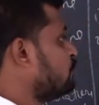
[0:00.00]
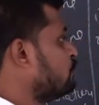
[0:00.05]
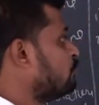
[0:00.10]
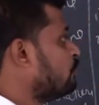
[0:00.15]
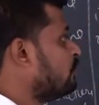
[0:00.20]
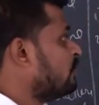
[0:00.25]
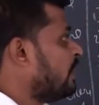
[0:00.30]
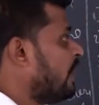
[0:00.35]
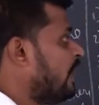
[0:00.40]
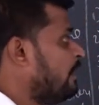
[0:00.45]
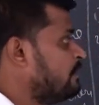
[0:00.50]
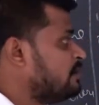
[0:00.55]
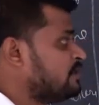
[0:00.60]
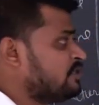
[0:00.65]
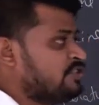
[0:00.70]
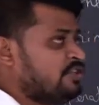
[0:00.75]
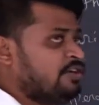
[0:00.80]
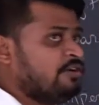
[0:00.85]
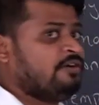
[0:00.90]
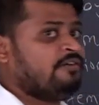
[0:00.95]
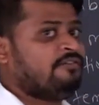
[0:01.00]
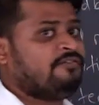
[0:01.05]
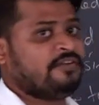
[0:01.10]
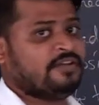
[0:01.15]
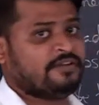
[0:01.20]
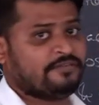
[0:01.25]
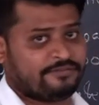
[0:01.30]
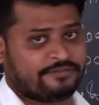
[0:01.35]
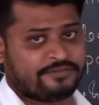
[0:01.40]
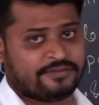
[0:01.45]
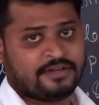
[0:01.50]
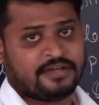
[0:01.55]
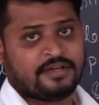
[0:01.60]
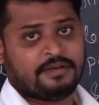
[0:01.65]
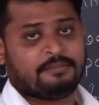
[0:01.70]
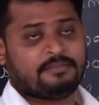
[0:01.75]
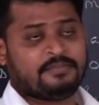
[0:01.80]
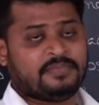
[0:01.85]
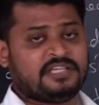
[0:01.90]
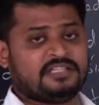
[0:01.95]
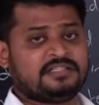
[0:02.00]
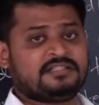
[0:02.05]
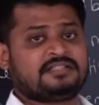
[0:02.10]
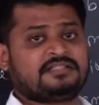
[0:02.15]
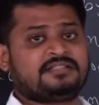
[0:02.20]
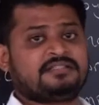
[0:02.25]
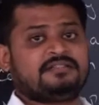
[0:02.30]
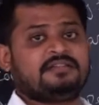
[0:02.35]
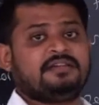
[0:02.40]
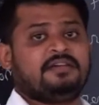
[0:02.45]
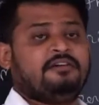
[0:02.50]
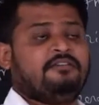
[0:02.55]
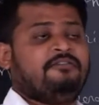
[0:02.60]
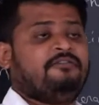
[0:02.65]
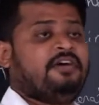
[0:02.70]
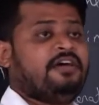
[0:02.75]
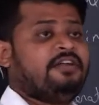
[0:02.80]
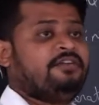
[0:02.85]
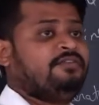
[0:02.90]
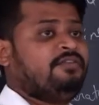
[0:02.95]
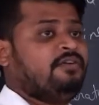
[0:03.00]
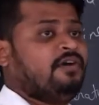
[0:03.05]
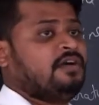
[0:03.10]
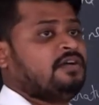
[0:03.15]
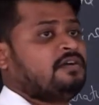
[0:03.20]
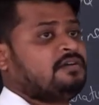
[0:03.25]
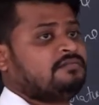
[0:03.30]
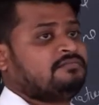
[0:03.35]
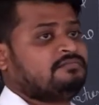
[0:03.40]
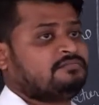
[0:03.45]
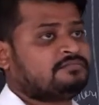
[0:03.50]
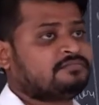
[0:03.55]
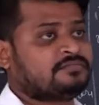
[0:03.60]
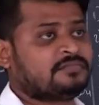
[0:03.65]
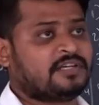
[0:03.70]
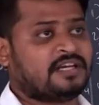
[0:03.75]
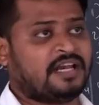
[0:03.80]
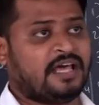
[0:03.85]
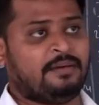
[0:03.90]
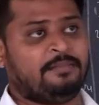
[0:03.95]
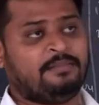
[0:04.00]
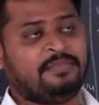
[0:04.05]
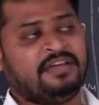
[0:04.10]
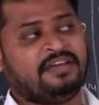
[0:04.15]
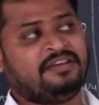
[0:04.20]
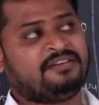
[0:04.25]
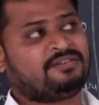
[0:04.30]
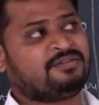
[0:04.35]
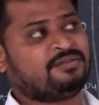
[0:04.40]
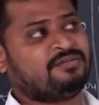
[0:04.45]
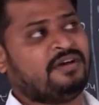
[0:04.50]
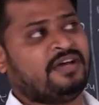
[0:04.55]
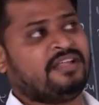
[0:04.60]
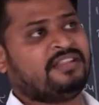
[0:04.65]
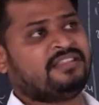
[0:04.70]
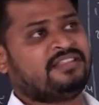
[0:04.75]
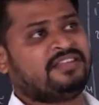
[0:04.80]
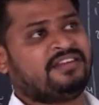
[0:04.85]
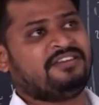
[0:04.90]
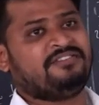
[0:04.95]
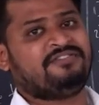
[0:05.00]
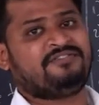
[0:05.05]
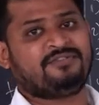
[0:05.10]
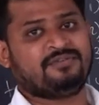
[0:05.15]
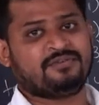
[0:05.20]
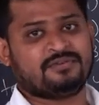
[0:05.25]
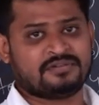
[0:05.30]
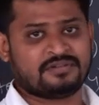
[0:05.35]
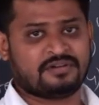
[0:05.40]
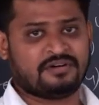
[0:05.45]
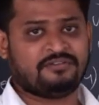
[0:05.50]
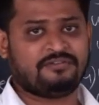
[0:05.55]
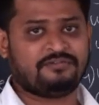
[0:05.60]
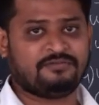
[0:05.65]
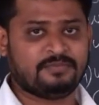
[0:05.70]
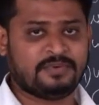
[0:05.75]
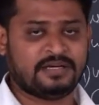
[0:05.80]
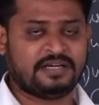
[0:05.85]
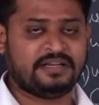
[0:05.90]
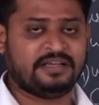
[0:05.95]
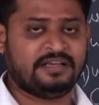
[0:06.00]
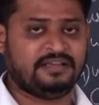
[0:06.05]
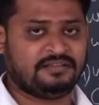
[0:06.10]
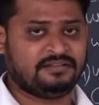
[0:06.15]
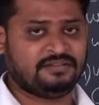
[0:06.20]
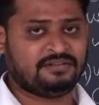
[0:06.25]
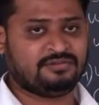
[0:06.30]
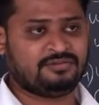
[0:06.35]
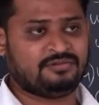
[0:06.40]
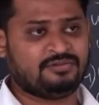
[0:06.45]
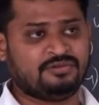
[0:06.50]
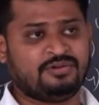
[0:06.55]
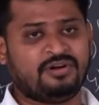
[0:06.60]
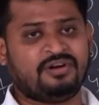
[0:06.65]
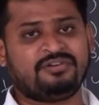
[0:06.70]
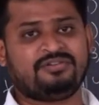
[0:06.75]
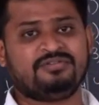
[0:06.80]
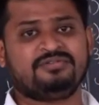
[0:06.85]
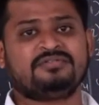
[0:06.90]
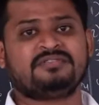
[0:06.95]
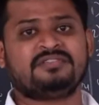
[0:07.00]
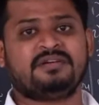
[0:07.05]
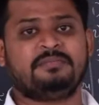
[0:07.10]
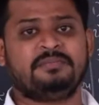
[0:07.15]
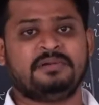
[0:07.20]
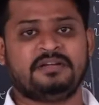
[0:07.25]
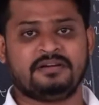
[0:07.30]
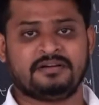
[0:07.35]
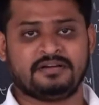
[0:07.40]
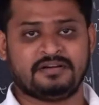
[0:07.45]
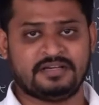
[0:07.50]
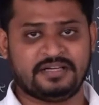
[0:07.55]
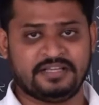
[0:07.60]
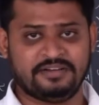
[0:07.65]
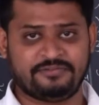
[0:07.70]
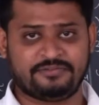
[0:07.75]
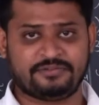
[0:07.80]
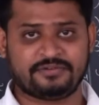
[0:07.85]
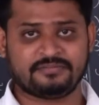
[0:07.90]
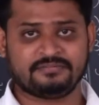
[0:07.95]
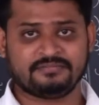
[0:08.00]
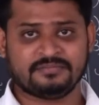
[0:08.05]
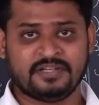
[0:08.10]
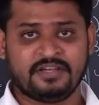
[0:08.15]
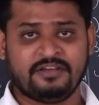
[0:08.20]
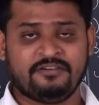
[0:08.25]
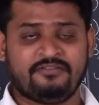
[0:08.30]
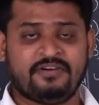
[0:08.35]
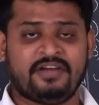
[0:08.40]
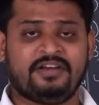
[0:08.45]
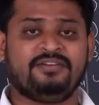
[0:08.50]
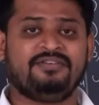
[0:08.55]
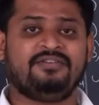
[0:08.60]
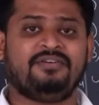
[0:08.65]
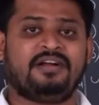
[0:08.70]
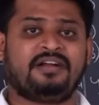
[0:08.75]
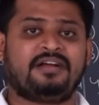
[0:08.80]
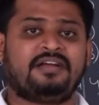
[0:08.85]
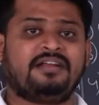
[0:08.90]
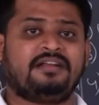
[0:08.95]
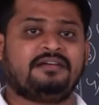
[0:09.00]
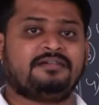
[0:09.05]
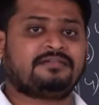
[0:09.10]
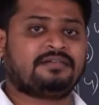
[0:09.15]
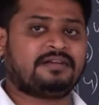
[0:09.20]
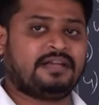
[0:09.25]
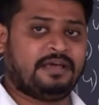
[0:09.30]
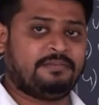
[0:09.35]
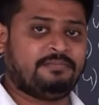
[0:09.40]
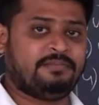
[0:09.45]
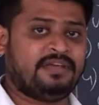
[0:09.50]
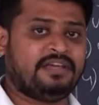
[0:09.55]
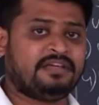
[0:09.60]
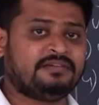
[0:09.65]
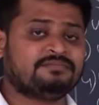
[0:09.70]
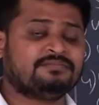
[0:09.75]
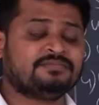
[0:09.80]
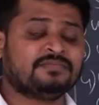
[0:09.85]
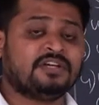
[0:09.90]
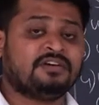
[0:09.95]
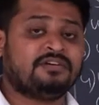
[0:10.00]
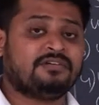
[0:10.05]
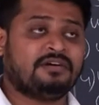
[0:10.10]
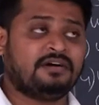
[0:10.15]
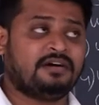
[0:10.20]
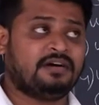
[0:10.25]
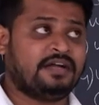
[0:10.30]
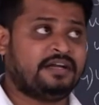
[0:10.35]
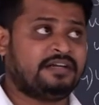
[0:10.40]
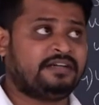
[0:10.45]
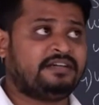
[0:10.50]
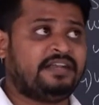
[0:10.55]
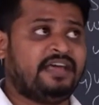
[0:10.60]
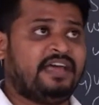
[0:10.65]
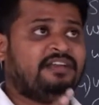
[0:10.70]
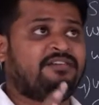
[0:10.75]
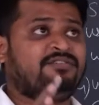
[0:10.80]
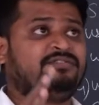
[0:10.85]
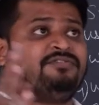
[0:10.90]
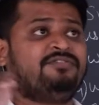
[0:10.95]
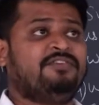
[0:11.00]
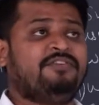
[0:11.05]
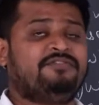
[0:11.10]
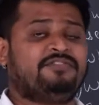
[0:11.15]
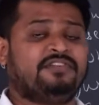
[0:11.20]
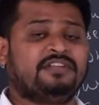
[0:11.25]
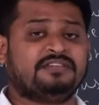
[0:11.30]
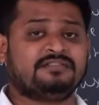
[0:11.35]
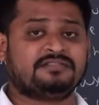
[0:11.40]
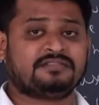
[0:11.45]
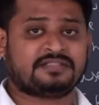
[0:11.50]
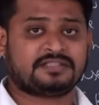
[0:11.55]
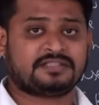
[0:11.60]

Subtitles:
to climb instead of lift, means when you are climbing 2 and 3 floor of building, so do not use a lift. When you are climbing at 10 to 15